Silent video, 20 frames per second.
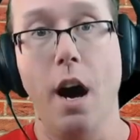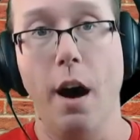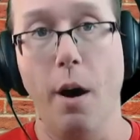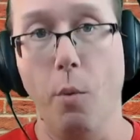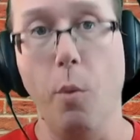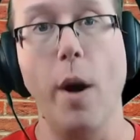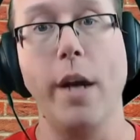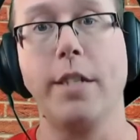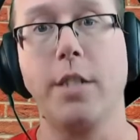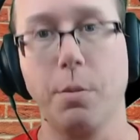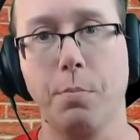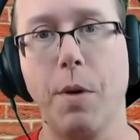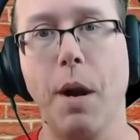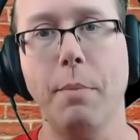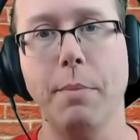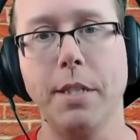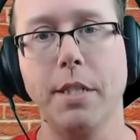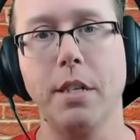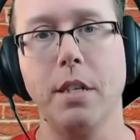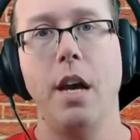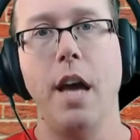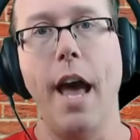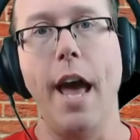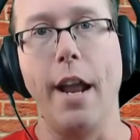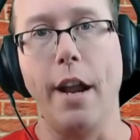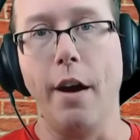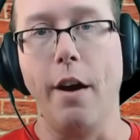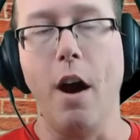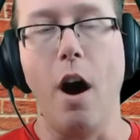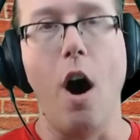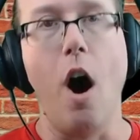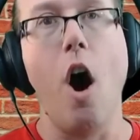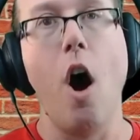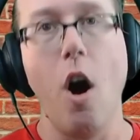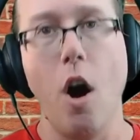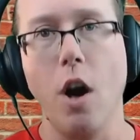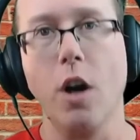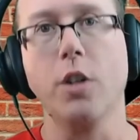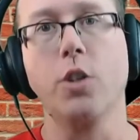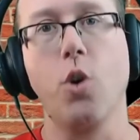a white supremacist and a
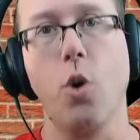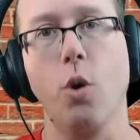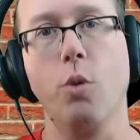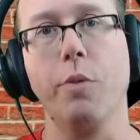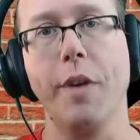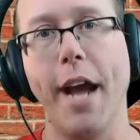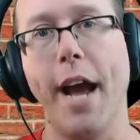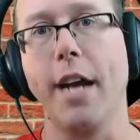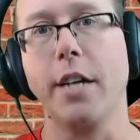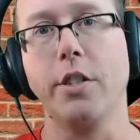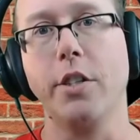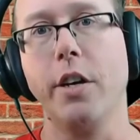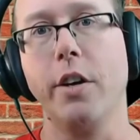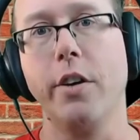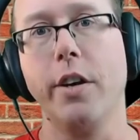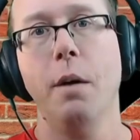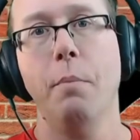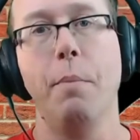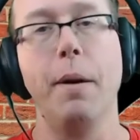hardcore reactionary.